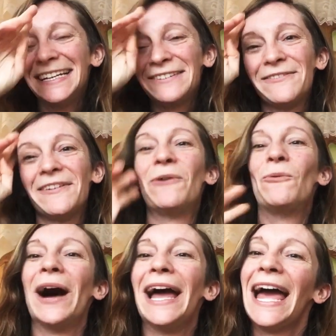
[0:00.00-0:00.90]
with her
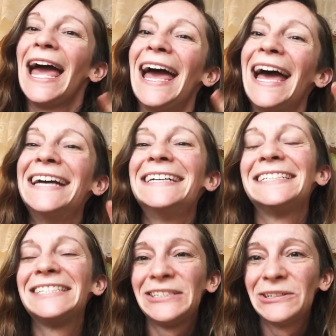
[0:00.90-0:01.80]
white hair,
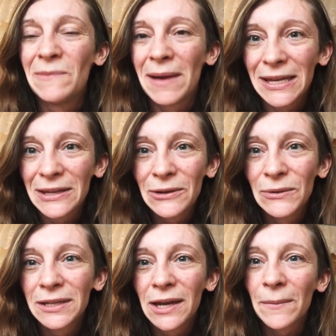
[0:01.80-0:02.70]
and she'll make
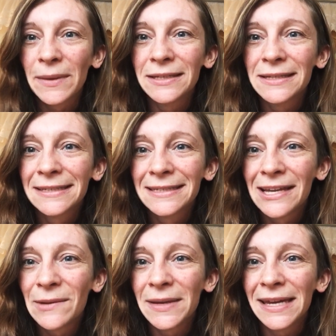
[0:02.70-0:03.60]
you a
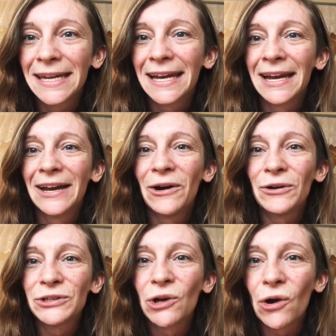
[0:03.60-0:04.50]
yummy
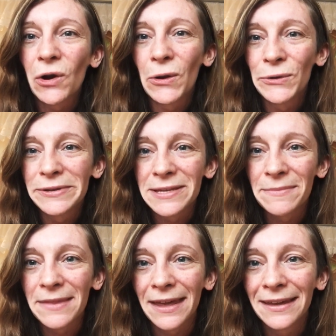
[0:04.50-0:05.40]
hot chocolate or
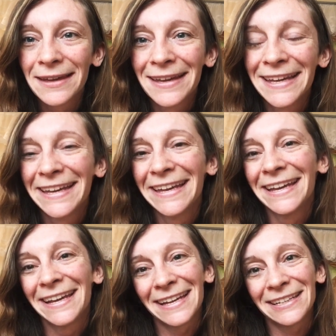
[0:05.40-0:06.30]
something,
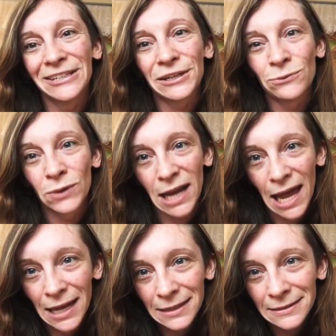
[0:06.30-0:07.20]
and you can relax.